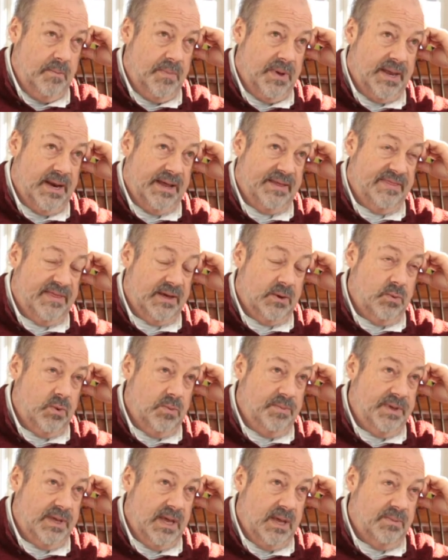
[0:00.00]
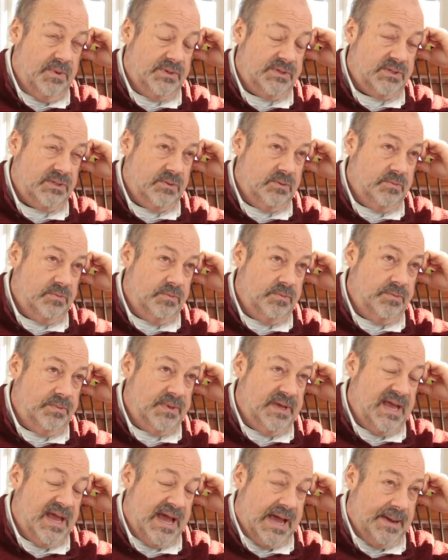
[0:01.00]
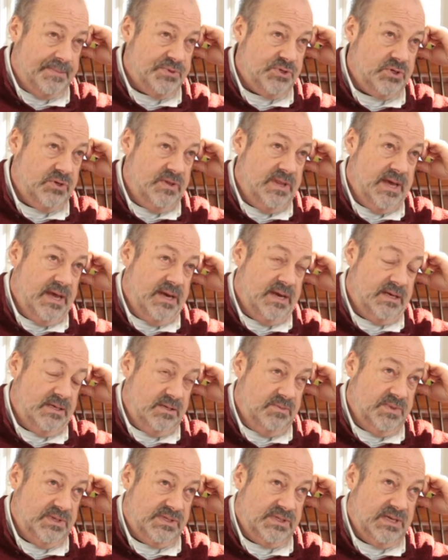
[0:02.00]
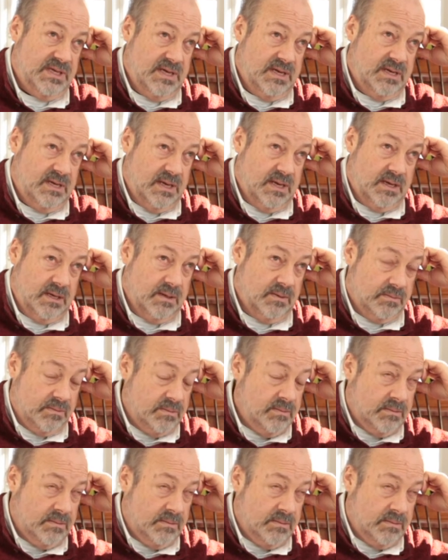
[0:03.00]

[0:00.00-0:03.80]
But I think we'll be able to capture that intimacy in a